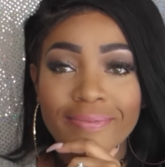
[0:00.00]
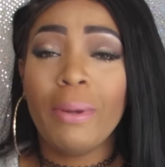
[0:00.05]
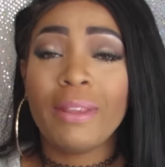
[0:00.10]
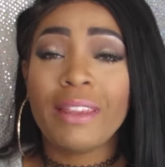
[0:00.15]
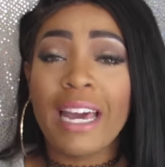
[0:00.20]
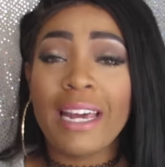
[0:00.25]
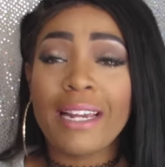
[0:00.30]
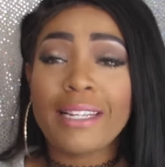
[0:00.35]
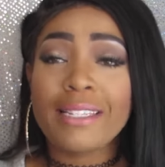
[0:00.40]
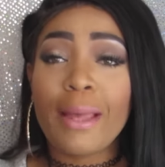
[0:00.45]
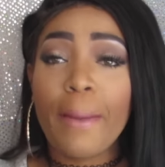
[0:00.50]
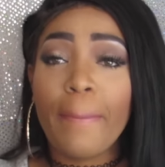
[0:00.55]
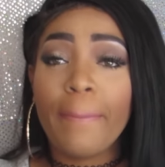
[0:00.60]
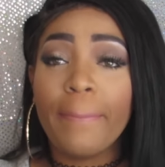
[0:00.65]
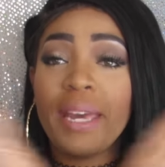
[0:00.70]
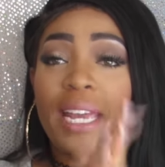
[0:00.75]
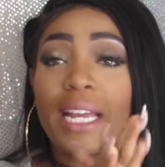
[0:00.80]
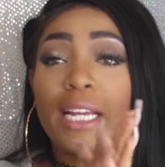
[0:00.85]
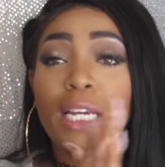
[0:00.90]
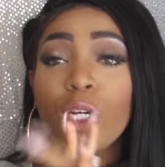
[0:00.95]
But that is the
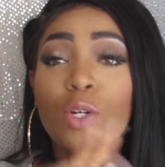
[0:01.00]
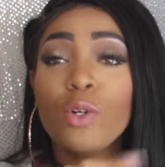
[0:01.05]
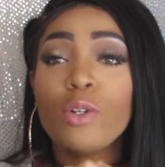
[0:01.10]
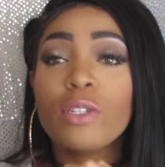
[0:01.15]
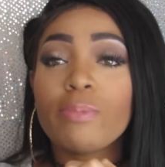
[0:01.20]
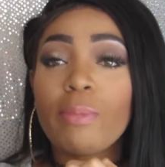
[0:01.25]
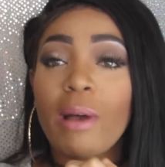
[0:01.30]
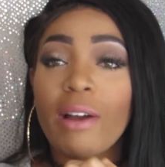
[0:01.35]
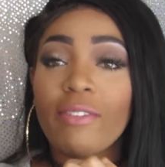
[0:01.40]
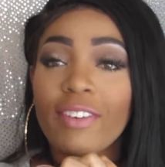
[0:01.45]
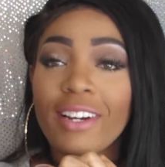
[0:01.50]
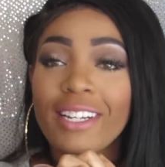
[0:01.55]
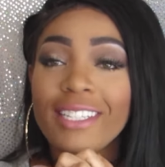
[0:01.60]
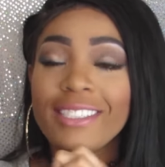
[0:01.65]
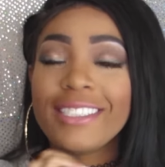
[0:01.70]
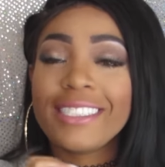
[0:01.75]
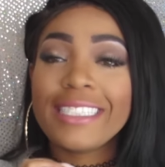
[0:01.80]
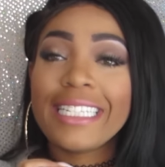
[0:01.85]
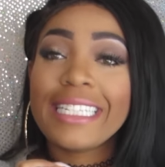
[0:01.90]
big news, my friends,